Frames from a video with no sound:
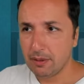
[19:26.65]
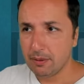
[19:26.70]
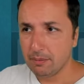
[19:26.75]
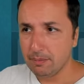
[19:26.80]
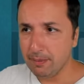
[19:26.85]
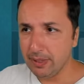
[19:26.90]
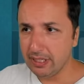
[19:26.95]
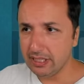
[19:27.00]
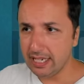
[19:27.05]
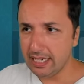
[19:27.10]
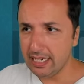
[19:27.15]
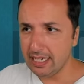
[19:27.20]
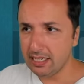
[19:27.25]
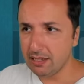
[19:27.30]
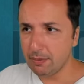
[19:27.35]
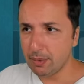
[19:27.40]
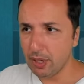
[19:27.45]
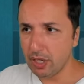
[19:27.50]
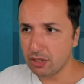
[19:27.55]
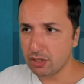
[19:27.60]
Maintaining the
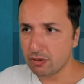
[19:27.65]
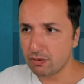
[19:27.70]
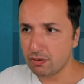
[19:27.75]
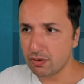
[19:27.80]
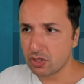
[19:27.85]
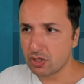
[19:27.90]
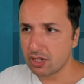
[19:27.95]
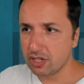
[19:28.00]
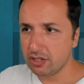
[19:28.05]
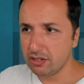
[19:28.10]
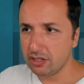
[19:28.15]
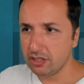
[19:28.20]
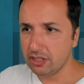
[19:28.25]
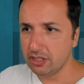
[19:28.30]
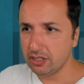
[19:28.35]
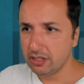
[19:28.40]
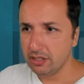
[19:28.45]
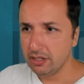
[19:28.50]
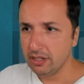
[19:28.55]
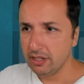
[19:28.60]
pressure was
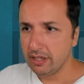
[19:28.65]
good,